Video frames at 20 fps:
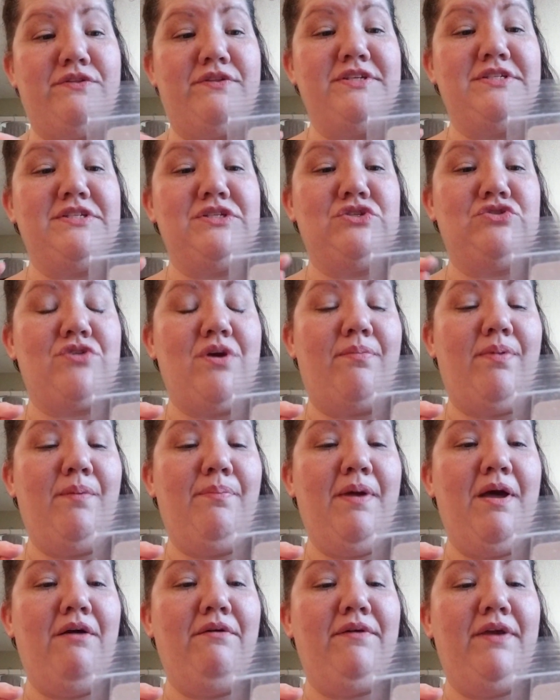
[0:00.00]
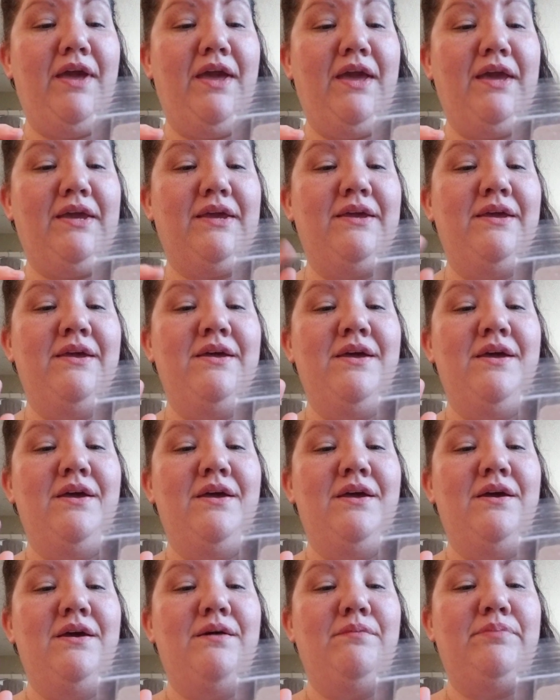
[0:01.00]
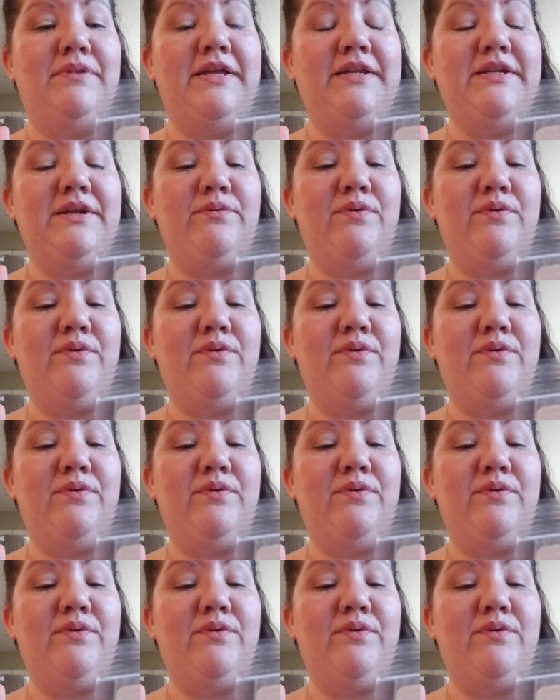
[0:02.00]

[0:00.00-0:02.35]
This is strawberry pound cake blended